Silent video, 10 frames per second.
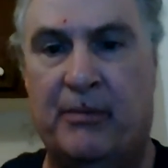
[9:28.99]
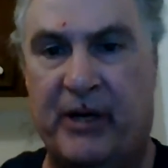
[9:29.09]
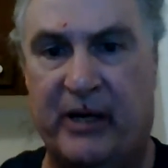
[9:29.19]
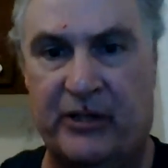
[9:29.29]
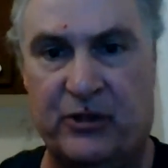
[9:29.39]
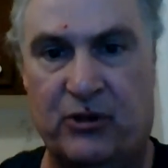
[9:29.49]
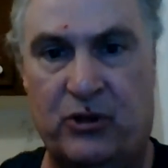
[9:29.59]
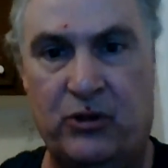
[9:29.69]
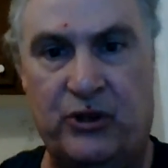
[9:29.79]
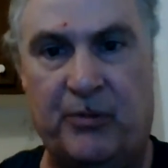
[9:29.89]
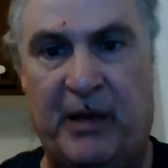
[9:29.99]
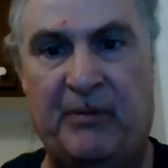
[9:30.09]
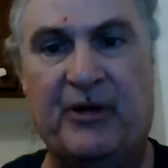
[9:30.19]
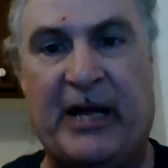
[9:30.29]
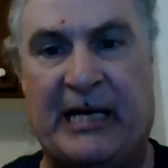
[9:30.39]
but it also includes the
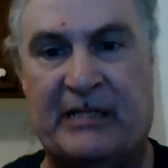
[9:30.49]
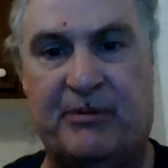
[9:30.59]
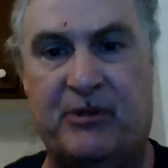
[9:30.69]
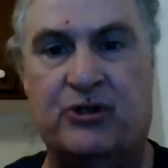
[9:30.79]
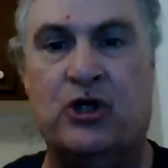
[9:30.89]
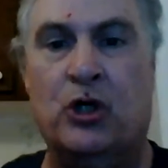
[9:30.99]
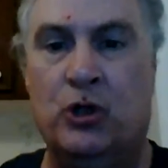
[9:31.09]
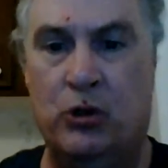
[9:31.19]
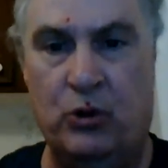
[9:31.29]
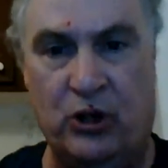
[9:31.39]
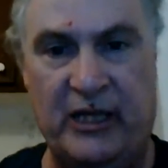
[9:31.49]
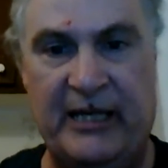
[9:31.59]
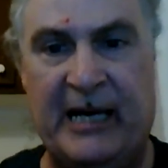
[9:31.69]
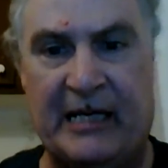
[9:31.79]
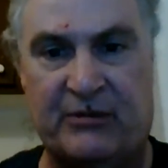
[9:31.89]
people in hospitals who
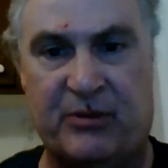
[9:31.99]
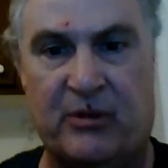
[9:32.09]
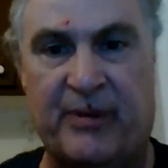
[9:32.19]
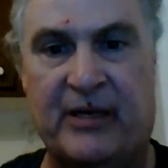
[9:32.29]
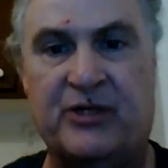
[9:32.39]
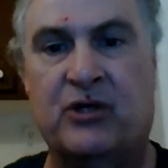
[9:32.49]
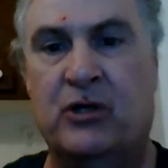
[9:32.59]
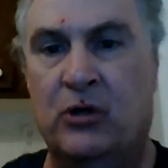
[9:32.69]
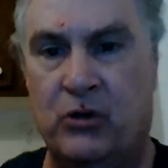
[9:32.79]
clean hospital beds,